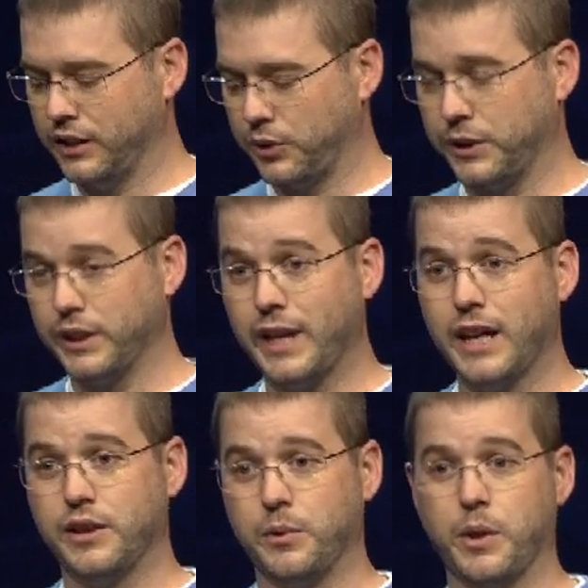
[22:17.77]
So
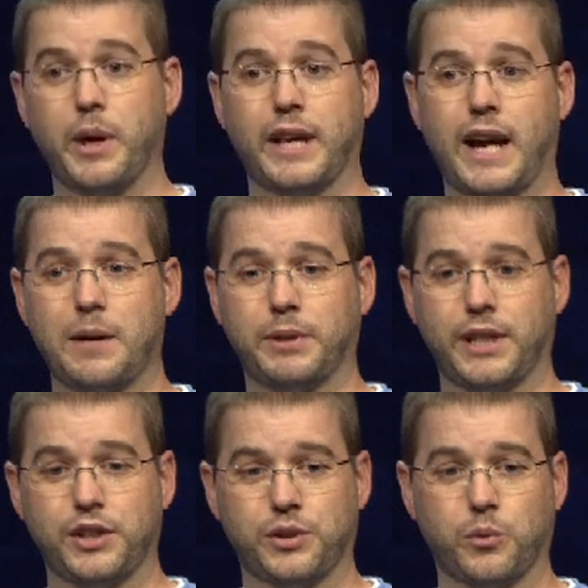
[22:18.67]
today, the way the
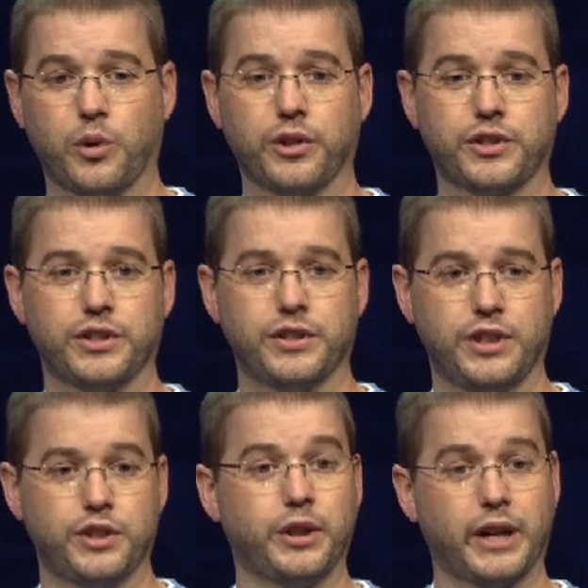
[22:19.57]
application works is
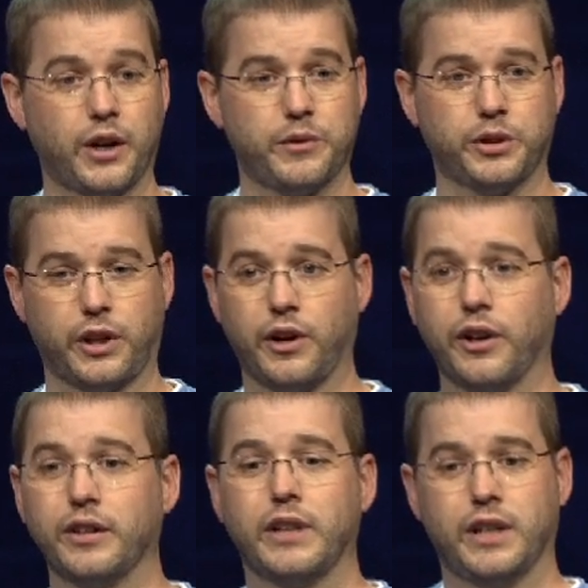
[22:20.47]
you get out of your car,